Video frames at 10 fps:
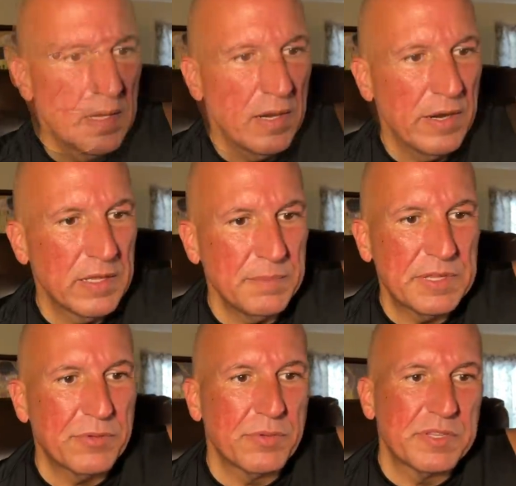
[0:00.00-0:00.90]
All right, let me
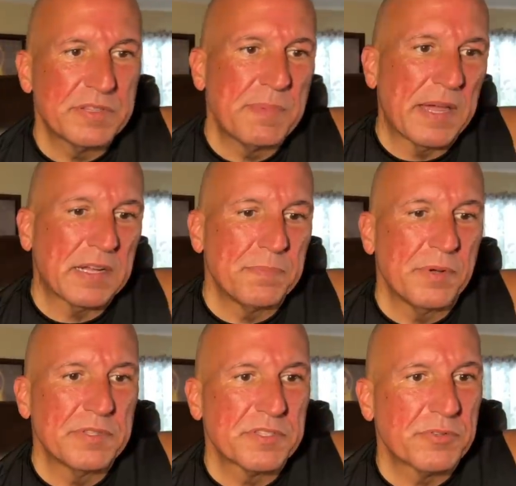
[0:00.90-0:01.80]
throw this back up
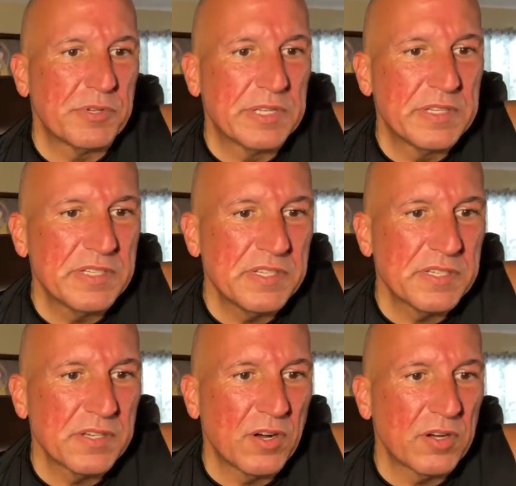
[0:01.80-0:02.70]
on the screen. This
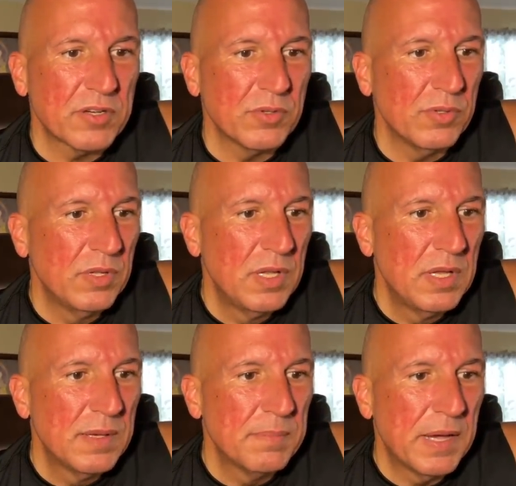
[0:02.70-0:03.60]
is an article
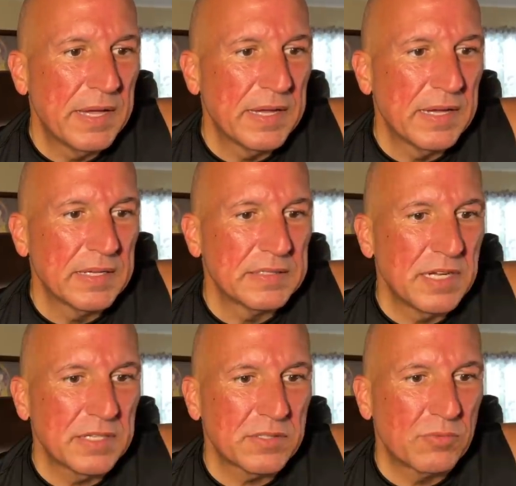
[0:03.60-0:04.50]
by uh,
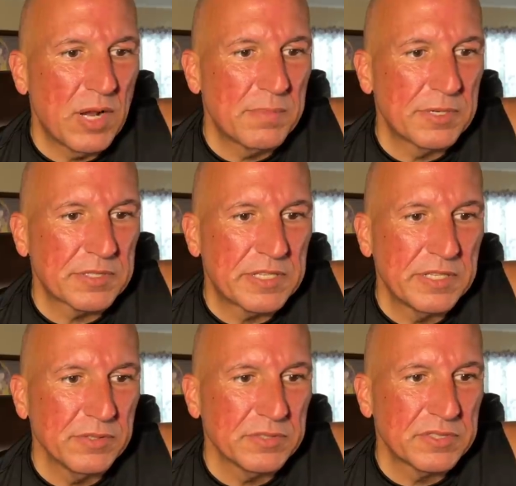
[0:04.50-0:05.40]
Doctor Robert
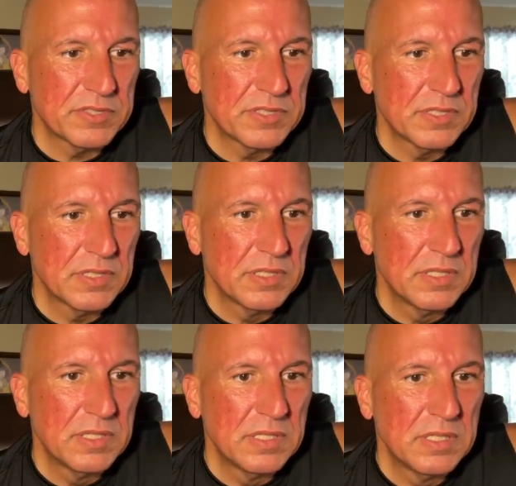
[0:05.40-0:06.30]
Kiltz,
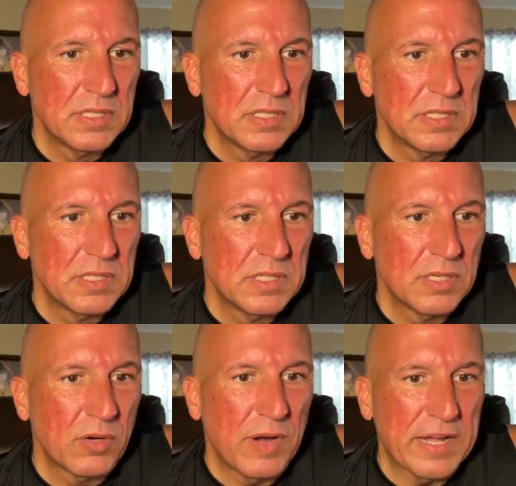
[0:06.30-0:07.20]

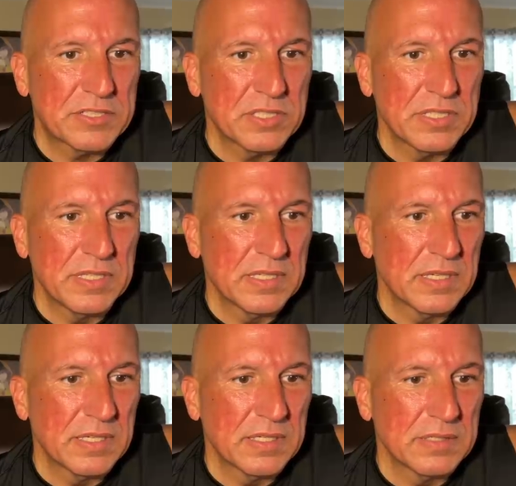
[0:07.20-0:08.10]
or actually,
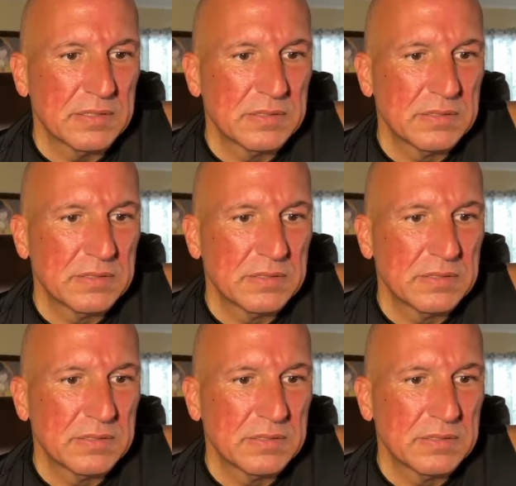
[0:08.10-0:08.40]
uh,